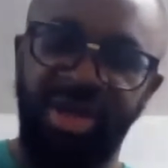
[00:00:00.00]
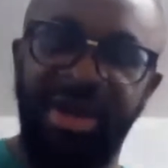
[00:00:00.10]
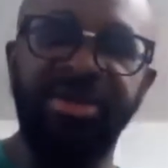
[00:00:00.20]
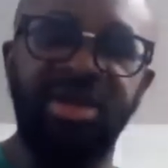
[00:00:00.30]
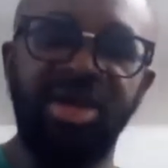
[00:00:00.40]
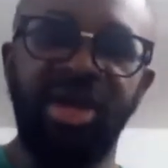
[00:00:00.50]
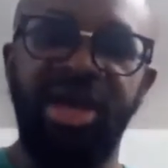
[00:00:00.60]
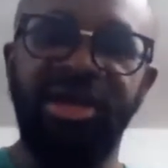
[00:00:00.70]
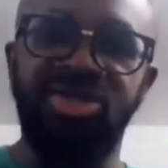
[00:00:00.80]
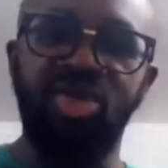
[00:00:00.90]
we had.
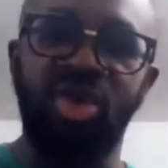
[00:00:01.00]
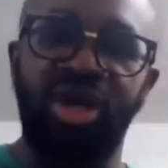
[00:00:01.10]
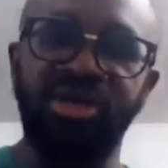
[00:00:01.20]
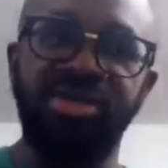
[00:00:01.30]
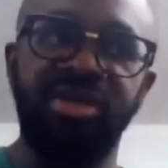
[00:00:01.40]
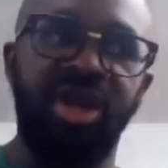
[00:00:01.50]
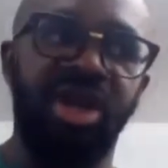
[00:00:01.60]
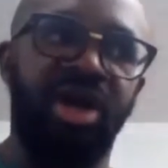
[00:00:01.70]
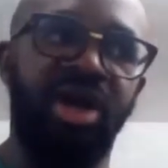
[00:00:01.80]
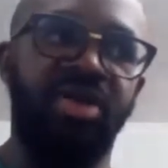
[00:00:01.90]
It took us,
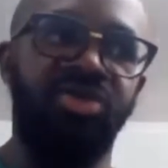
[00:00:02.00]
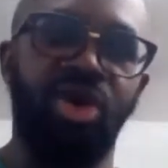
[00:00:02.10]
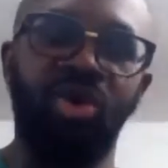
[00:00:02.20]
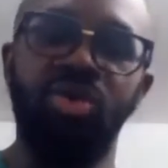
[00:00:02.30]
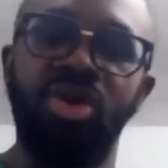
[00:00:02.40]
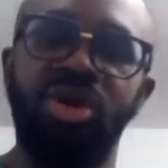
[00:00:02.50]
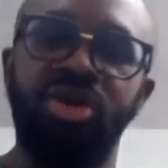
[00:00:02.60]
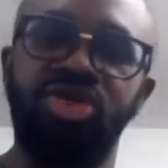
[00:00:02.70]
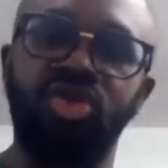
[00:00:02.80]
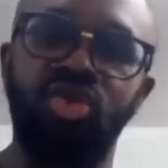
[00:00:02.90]
though,
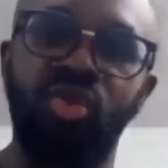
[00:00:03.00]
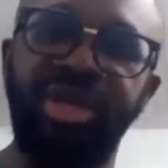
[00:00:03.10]
2